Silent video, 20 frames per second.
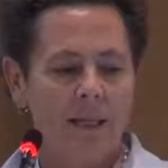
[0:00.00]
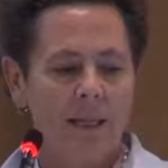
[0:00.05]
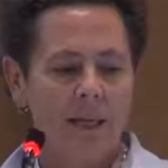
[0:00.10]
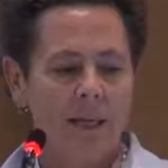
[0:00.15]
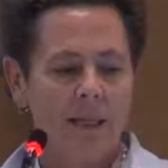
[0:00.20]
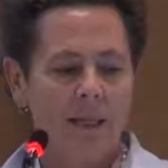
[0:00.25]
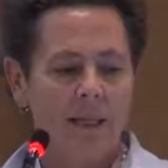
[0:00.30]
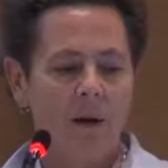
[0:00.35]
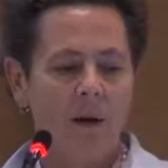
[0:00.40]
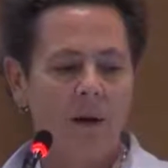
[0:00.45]

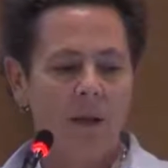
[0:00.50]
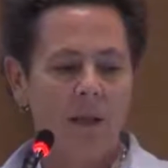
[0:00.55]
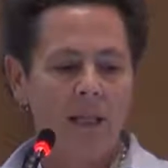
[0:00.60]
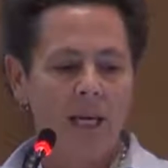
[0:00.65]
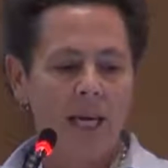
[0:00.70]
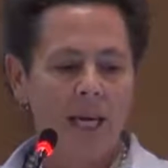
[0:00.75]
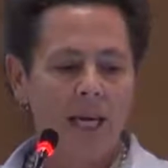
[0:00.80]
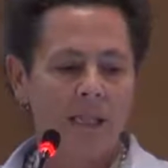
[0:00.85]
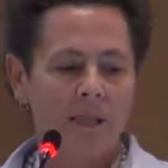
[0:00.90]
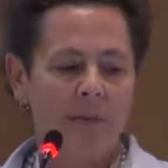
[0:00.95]
in all
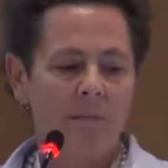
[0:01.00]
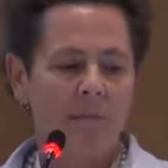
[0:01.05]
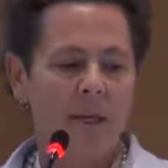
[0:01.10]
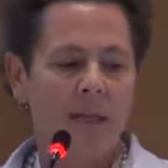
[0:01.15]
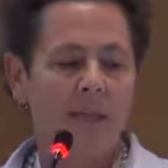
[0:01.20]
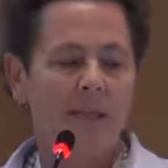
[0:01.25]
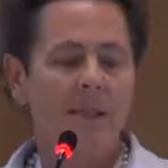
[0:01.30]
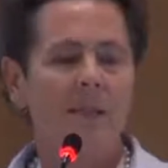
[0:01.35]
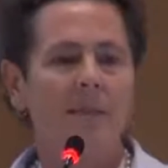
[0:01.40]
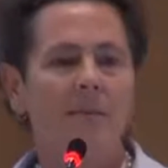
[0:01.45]

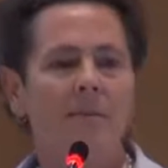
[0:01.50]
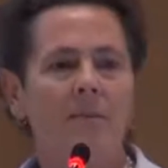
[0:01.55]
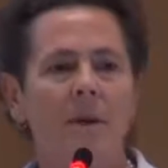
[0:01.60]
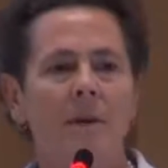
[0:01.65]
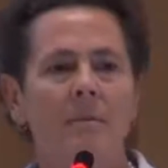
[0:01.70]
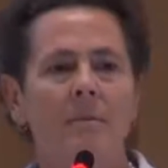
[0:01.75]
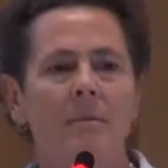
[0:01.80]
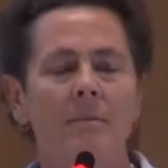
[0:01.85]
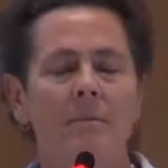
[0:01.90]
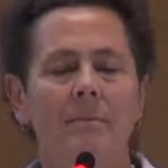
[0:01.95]
aspects
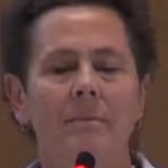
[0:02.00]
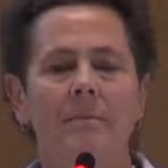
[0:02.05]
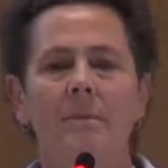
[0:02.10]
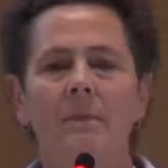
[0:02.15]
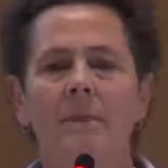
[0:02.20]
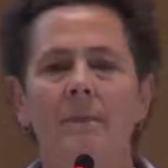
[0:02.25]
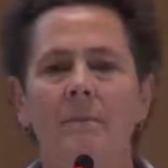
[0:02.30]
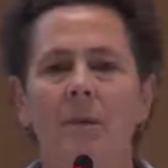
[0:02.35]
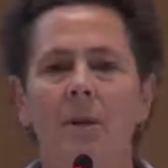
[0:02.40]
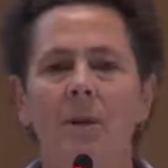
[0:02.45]
from
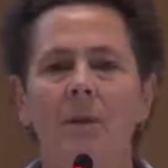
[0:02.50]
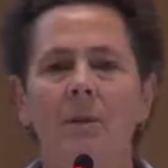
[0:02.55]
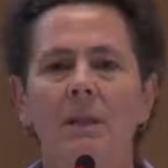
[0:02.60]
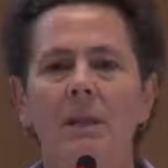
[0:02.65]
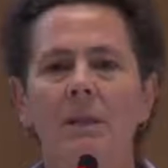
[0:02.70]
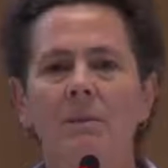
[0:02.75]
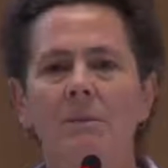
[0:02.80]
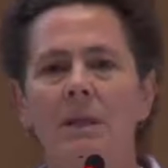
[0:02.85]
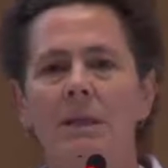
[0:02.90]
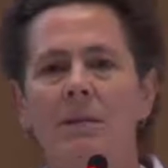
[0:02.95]
the
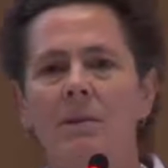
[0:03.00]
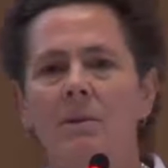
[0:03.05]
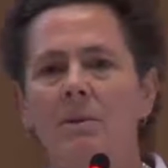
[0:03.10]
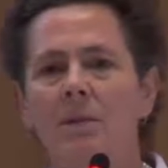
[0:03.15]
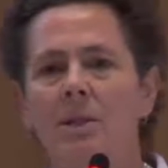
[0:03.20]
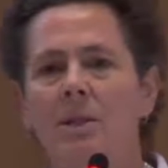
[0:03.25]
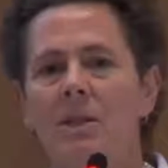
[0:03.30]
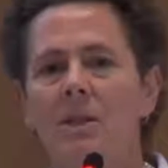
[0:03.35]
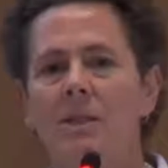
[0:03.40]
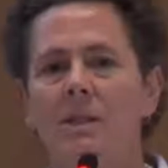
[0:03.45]
early
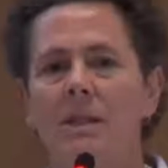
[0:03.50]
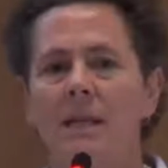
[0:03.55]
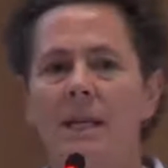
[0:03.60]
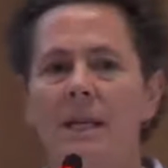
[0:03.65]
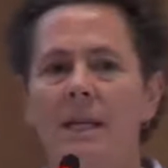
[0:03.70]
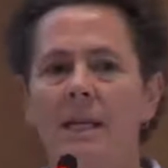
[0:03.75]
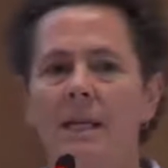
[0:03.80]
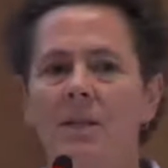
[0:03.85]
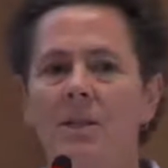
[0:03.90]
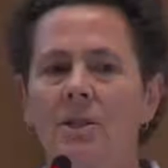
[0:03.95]
research
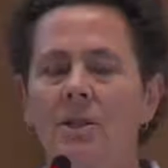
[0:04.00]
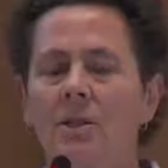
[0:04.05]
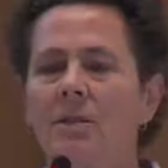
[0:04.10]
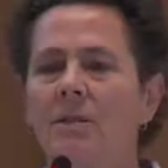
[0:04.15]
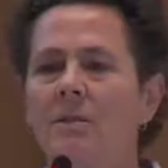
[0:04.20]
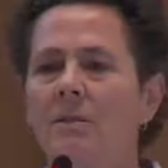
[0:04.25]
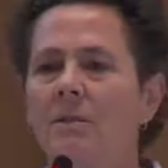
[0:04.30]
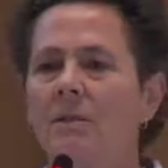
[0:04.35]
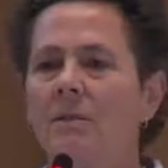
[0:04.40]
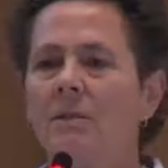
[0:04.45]
stage
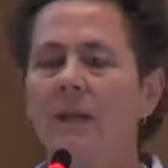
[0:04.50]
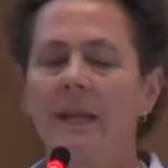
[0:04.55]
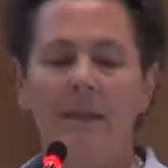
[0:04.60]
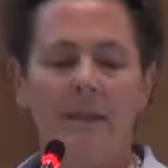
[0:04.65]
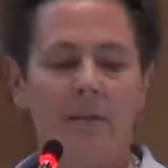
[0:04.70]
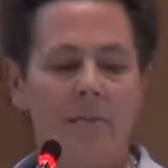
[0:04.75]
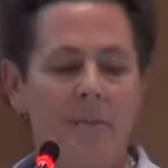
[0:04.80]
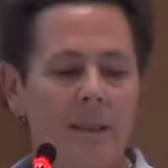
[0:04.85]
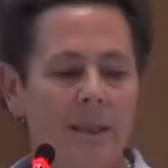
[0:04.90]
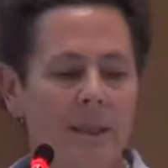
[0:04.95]
to
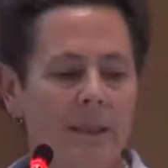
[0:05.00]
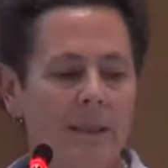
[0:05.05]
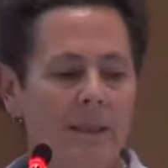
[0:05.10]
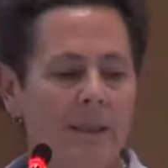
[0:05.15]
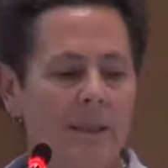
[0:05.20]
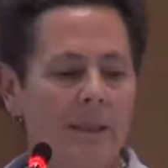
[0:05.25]
development,